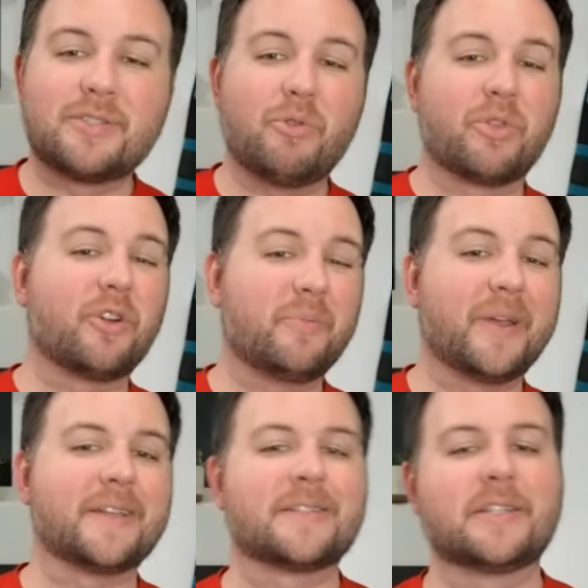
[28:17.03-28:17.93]
to third
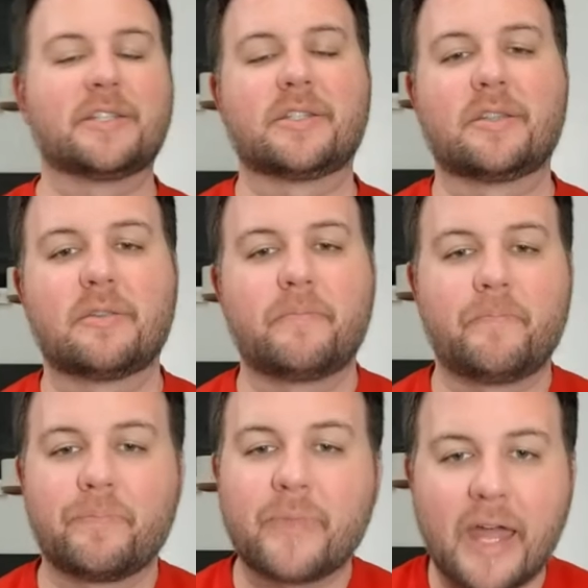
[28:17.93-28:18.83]
best is
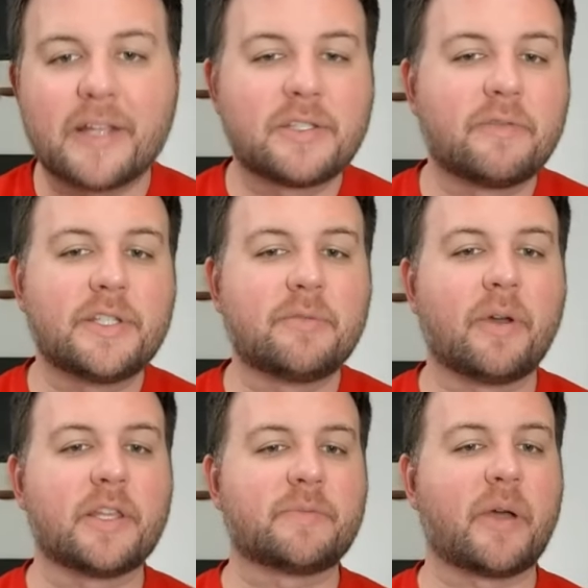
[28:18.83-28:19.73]
the reason
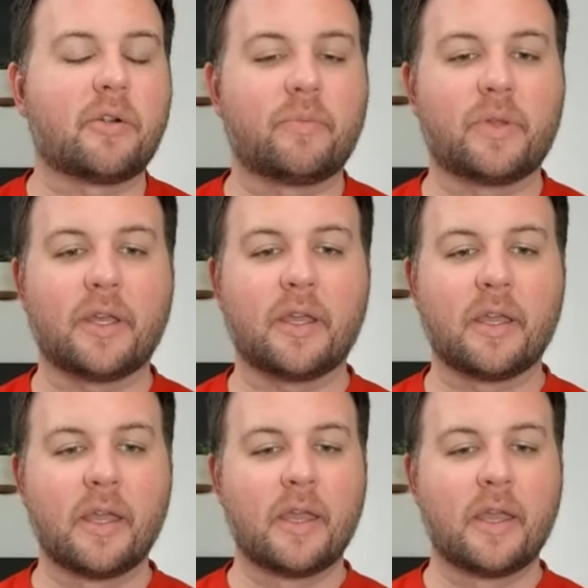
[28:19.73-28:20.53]
why this power play